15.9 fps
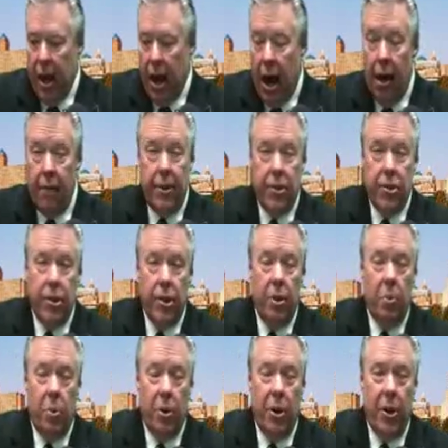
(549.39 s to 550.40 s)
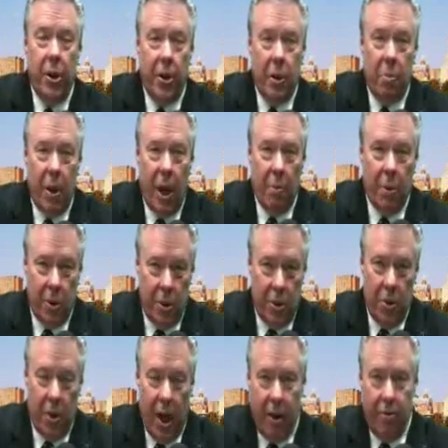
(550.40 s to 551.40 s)
Obviously, we're here to be able to
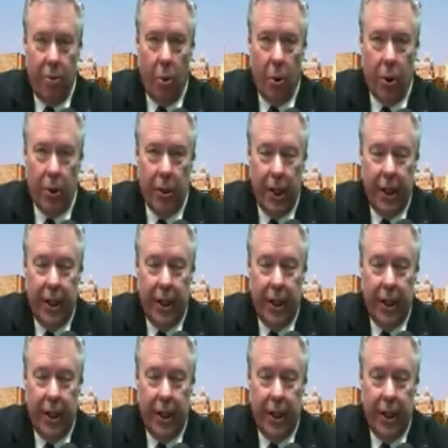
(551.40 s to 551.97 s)
do that for you.